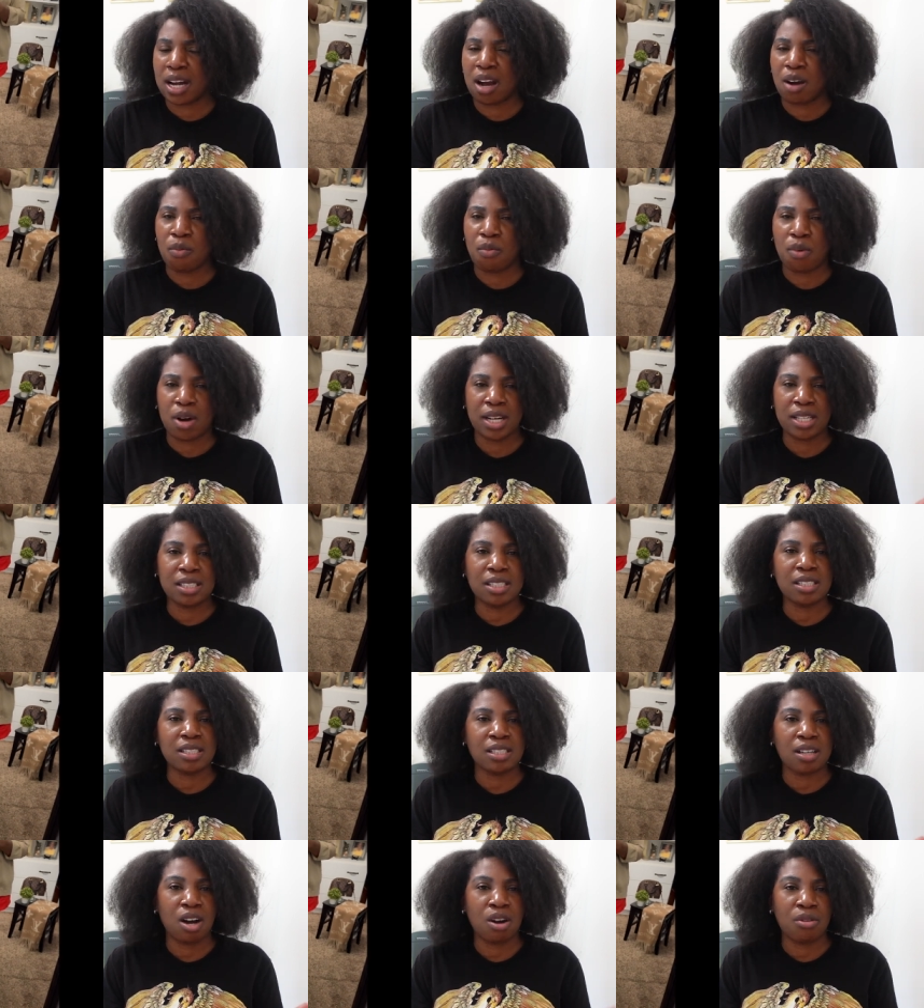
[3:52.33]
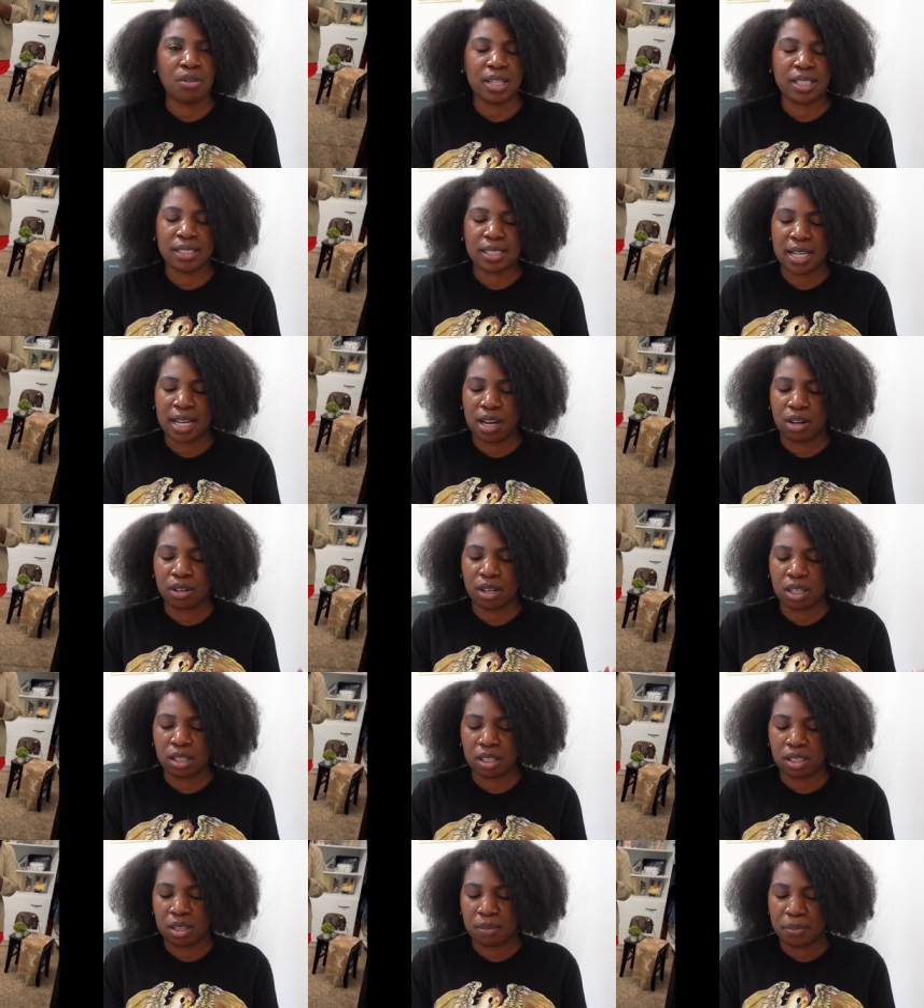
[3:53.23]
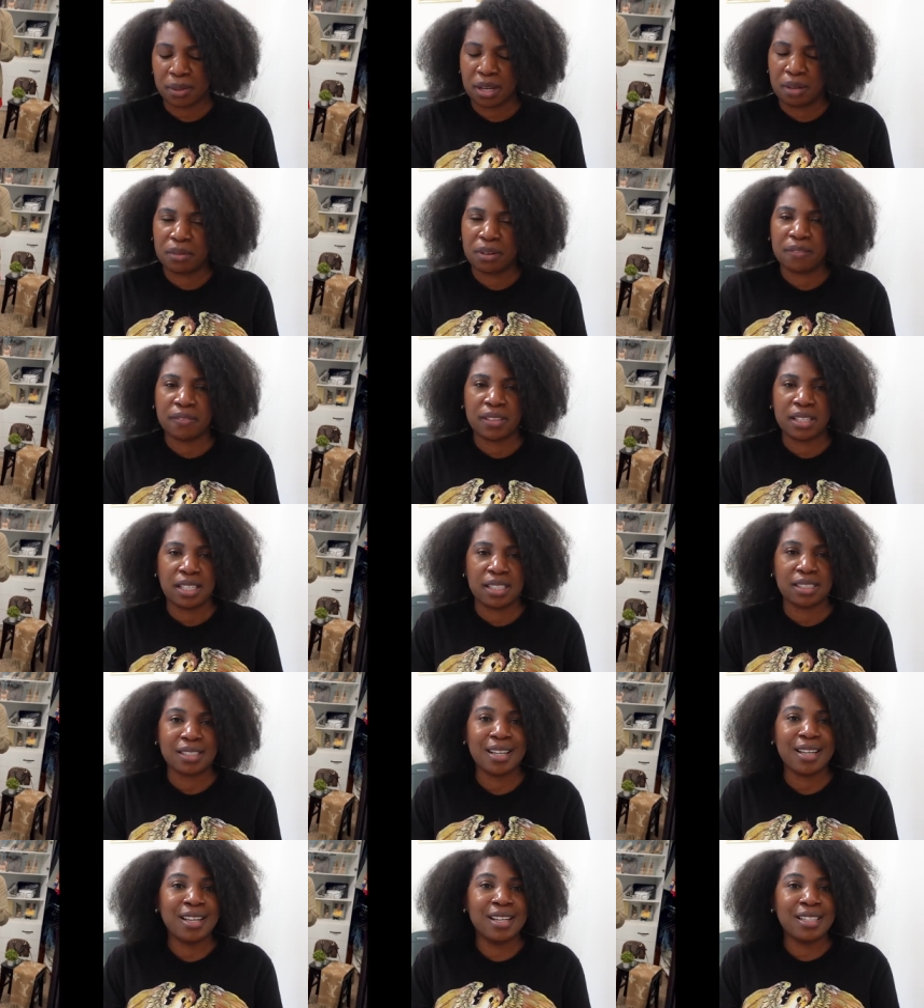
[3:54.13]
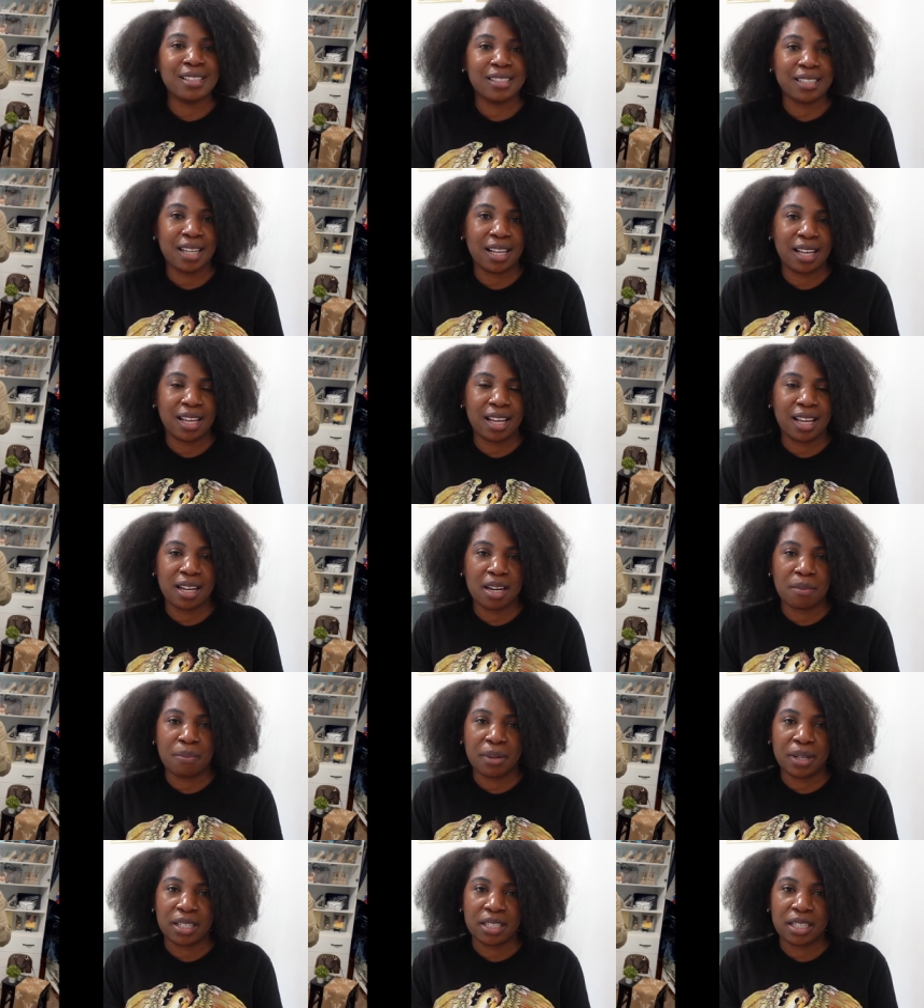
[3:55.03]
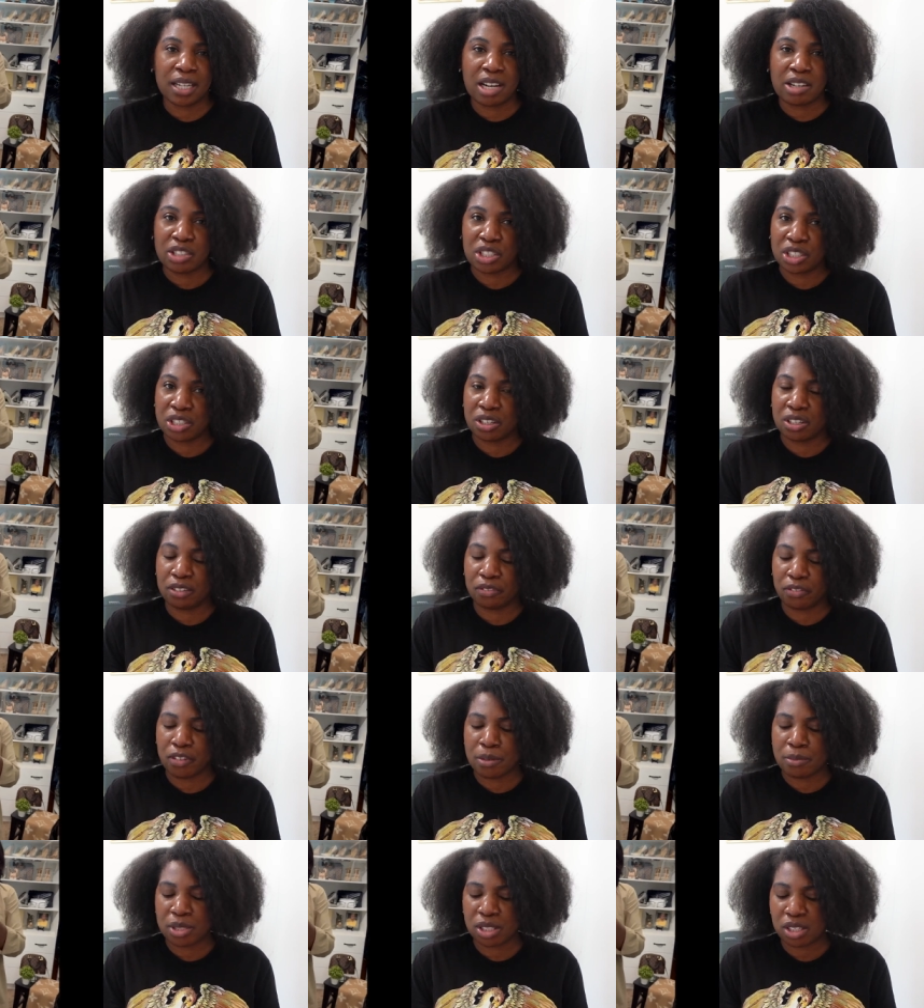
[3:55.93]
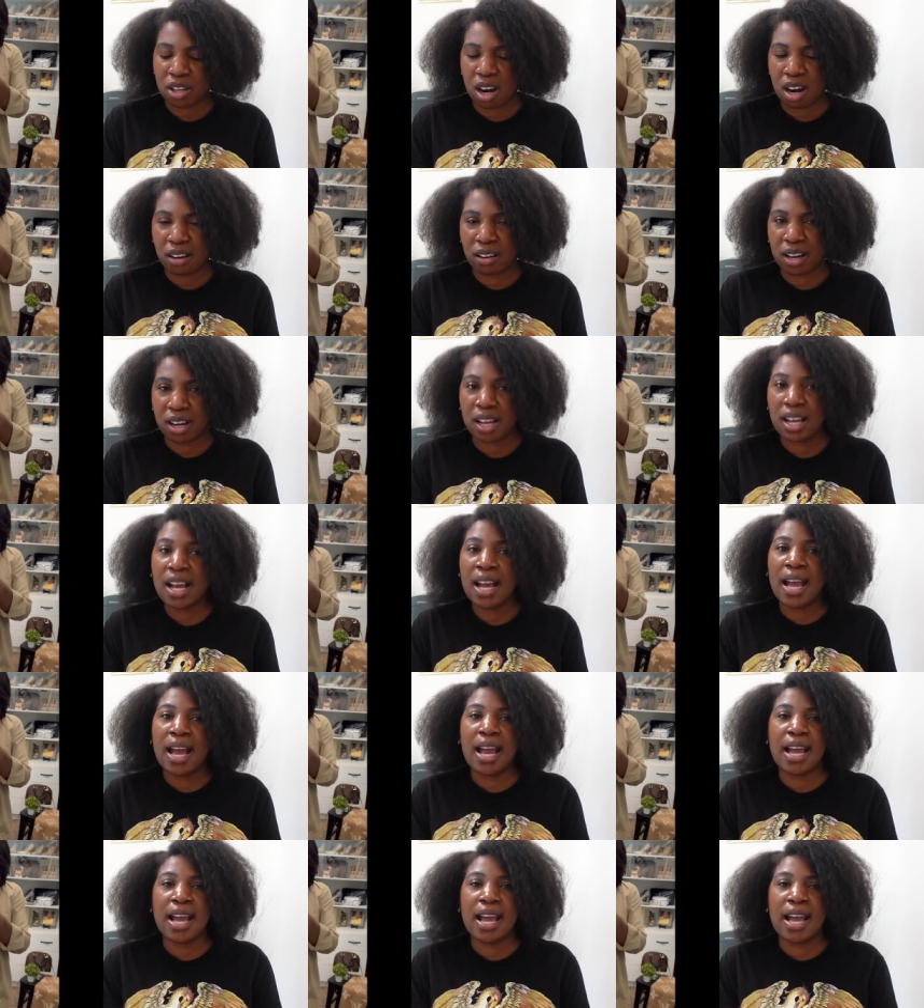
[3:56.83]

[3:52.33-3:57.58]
I wanted to tone it down a little bit with this tan button-down shirt from Zara